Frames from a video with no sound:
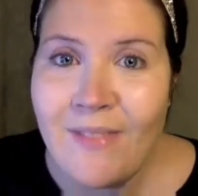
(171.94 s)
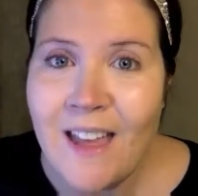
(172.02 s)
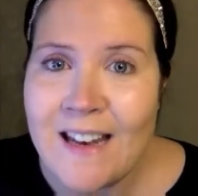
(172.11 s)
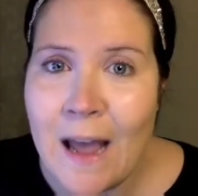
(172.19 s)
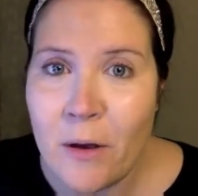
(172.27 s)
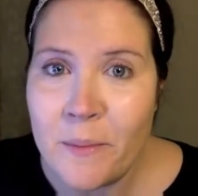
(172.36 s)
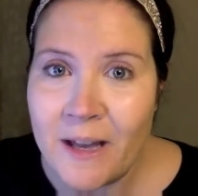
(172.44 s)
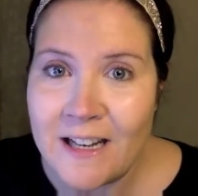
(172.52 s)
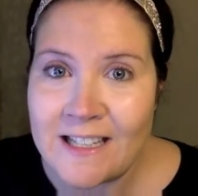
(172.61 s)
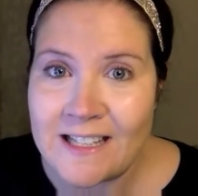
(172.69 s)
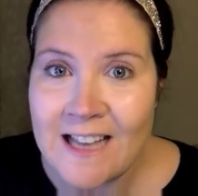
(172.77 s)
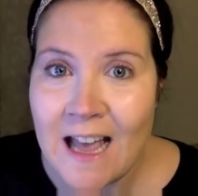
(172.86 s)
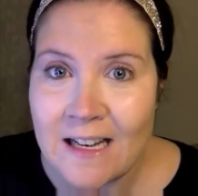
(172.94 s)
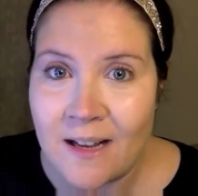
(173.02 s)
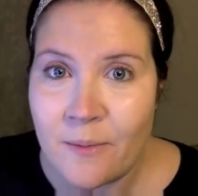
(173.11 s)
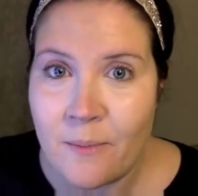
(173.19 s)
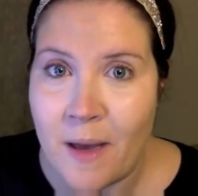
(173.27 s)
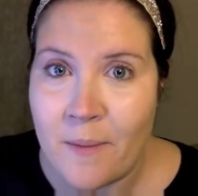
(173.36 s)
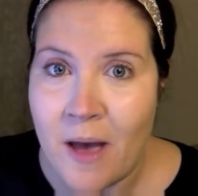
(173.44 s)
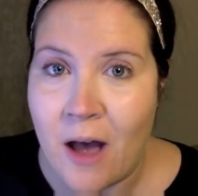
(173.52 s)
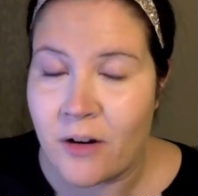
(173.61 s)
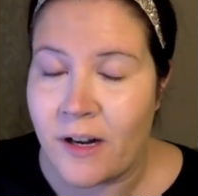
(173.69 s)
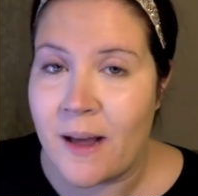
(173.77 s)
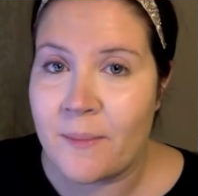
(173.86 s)
Now I'm going to set my
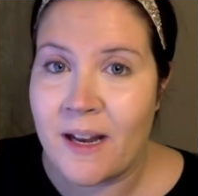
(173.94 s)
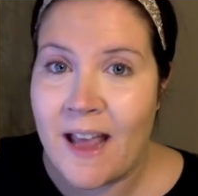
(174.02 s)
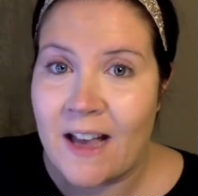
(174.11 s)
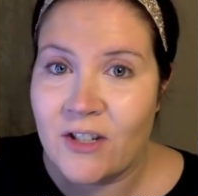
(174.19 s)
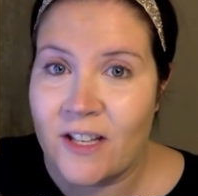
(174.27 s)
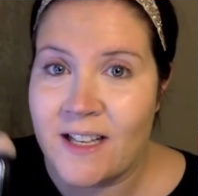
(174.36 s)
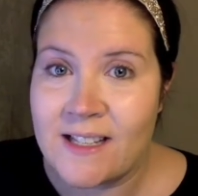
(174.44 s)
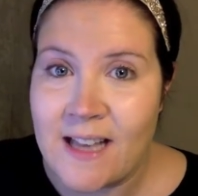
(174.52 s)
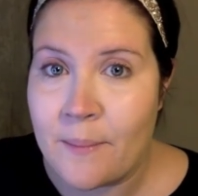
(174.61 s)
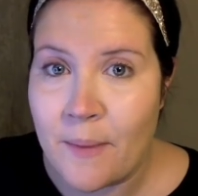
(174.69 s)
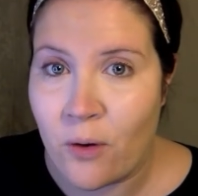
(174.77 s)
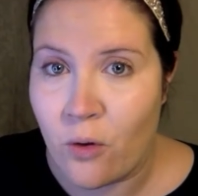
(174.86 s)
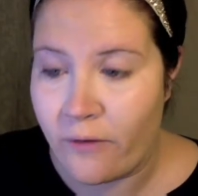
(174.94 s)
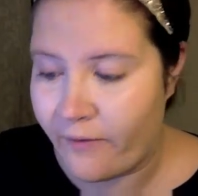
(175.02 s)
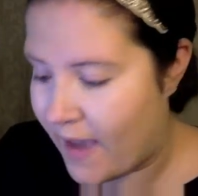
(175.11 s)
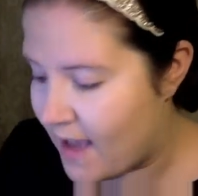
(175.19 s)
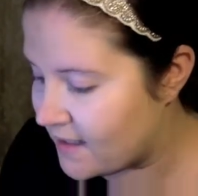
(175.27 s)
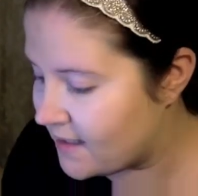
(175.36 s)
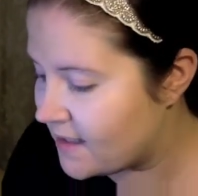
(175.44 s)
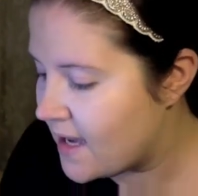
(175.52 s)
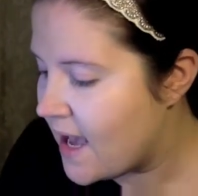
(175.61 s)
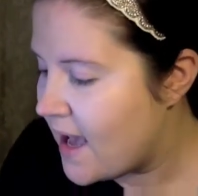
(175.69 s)
powder, and I'm going to actually set my whole face.